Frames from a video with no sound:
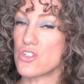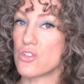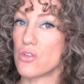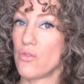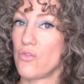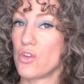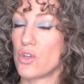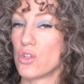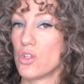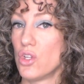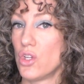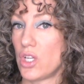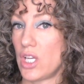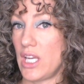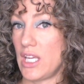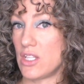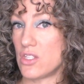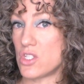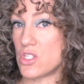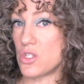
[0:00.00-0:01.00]
So if you're
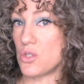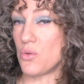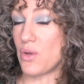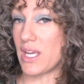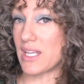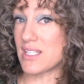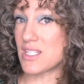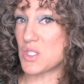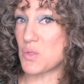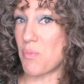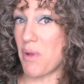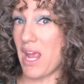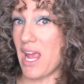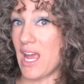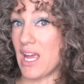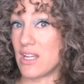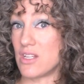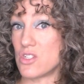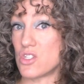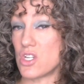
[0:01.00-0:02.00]
looking to
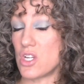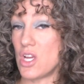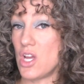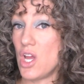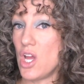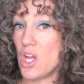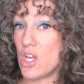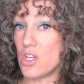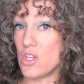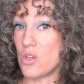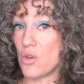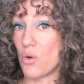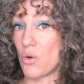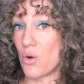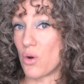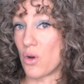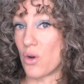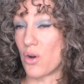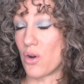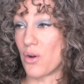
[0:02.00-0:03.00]
expand
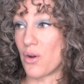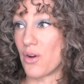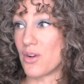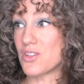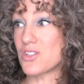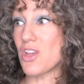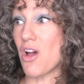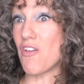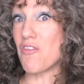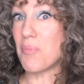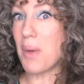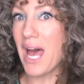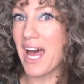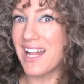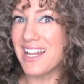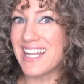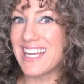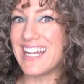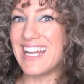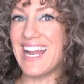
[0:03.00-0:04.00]
your soft
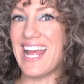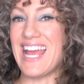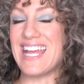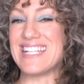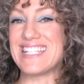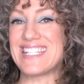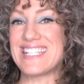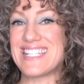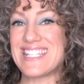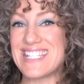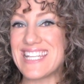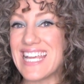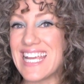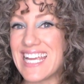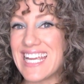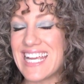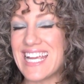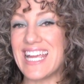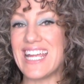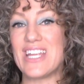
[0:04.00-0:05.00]
palate and
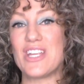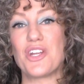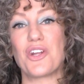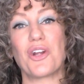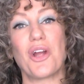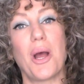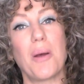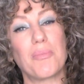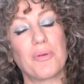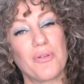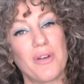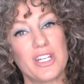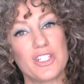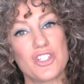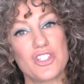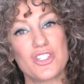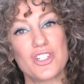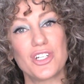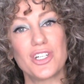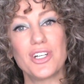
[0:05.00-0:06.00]
sing in your upper
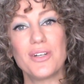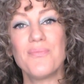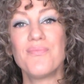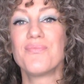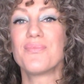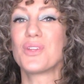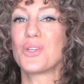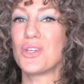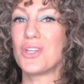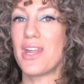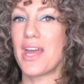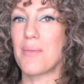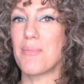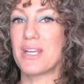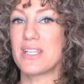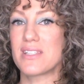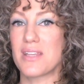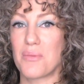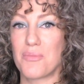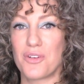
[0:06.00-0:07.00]
register, Goodnight
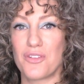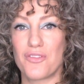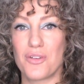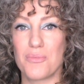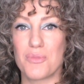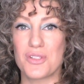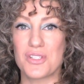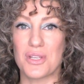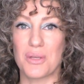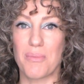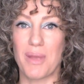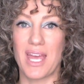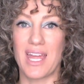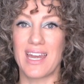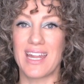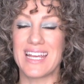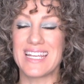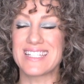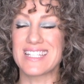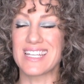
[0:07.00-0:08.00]
My Someone from Music
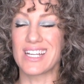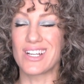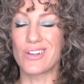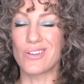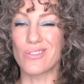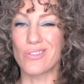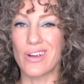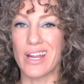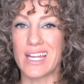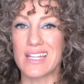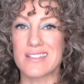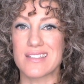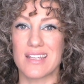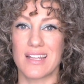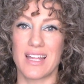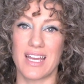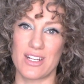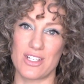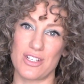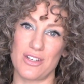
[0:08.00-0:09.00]
Man is a great
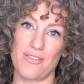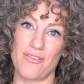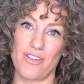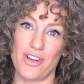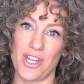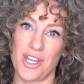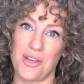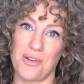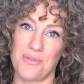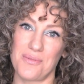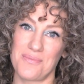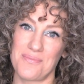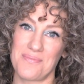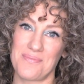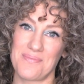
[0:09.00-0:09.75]
selection for you.